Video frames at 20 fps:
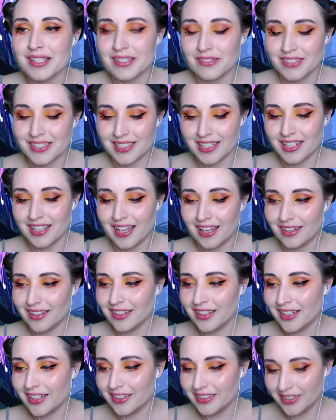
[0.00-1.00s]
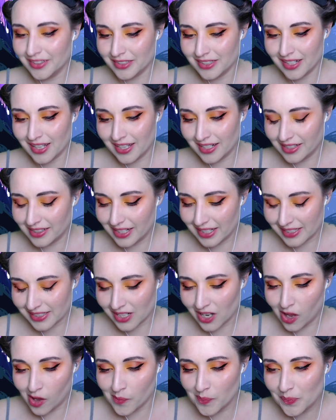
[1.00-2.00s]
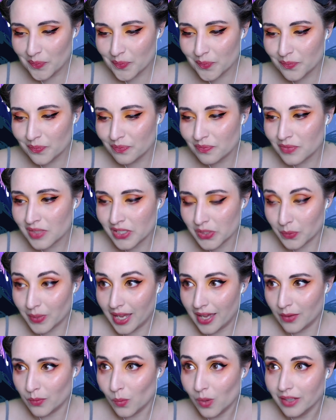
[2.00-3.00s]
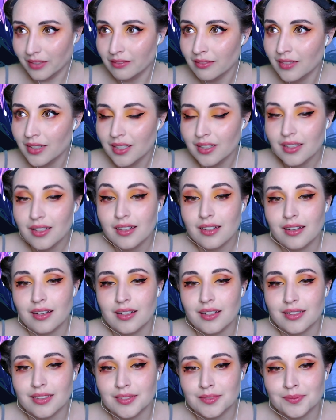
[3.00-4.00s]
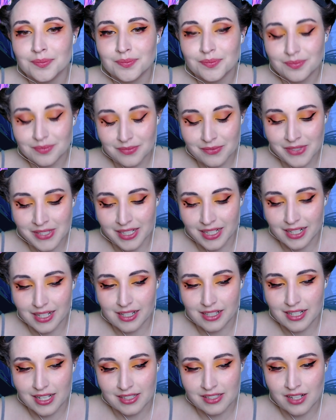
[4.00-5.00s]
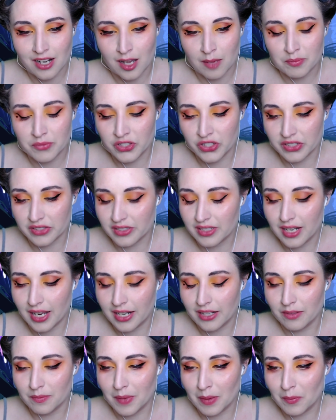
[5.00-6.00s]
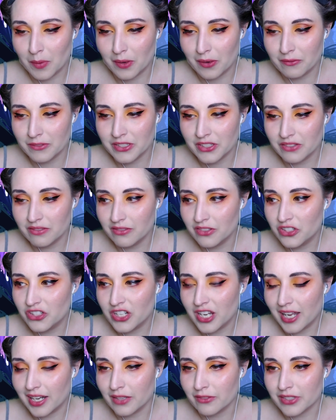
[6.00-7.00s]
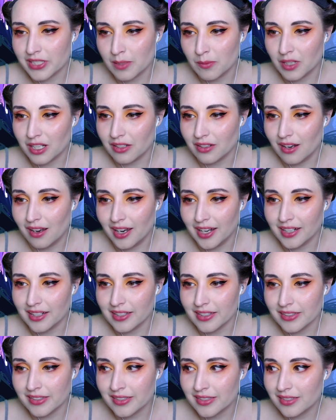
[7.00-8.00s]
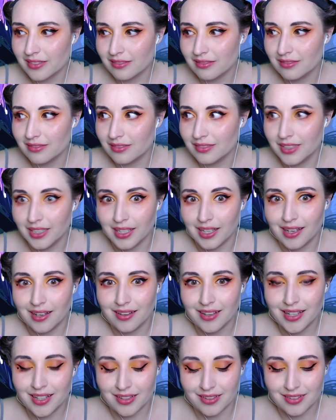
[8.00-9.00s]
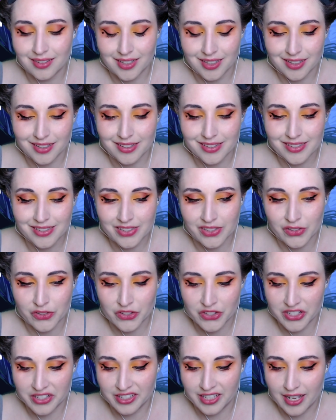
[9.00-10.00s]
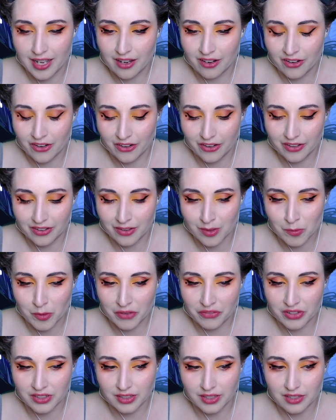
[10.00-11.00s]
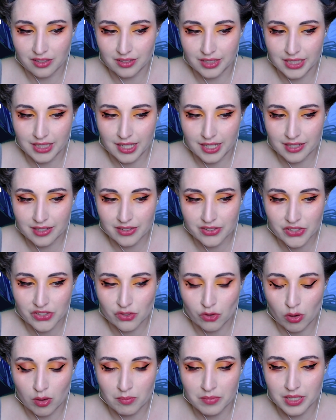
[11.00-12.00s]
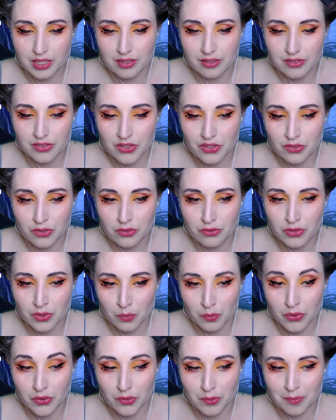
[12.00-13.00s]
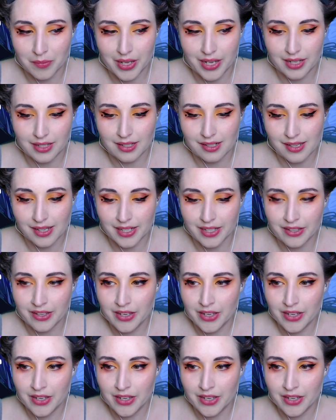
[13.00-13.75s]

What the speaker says: was sitting at a desktop because we had one. Sitting at a desktop, just I don't remember. I was chatting with someone online because yeah, and so her and her boyfriend literally like stormed into the room and like